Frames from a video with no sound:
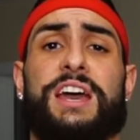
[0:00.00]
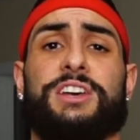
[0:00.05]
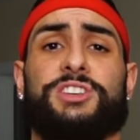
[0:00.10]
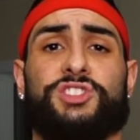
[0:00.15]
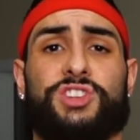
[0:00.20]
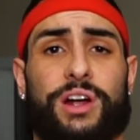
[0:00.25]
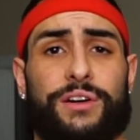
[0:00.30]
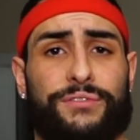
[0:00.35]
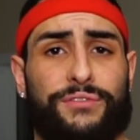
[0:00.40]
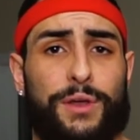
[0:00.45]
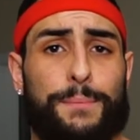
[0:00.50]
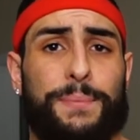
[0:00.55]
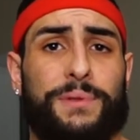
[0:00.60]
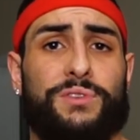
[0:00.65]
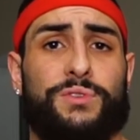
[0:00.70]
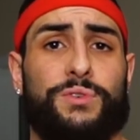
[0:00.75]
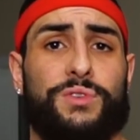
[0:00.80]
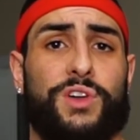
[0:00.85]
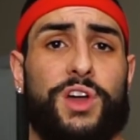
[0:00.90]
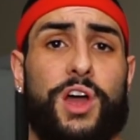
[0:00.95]
start flipping
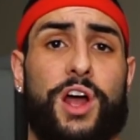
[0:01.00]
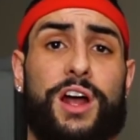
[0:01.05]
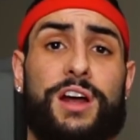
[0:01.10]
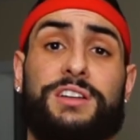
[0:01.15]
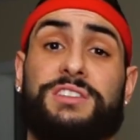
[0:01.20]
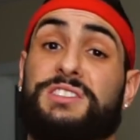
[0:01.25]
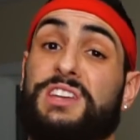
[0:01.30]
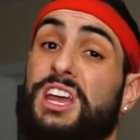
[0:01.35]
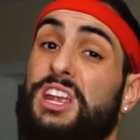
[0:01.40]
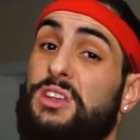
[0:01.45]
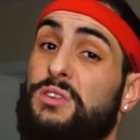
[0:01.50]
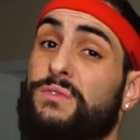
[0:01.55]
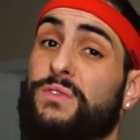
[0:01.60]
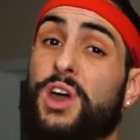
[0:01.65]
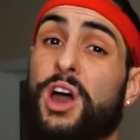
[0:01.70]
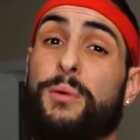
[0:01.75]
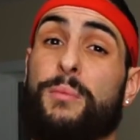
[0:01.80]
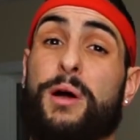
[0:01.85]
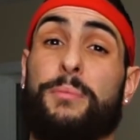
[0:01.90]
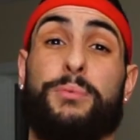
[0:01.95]
through the cards, and you've
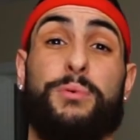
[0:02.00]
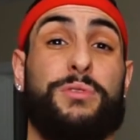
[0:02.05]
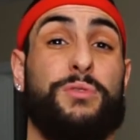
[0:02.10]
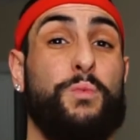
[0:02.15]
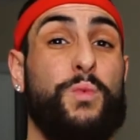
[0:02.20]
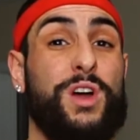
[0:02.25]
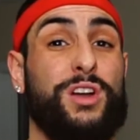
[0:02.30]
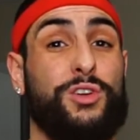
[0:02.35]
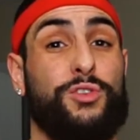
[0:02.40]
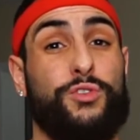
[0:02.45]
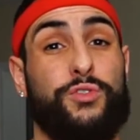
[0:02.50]
come up with one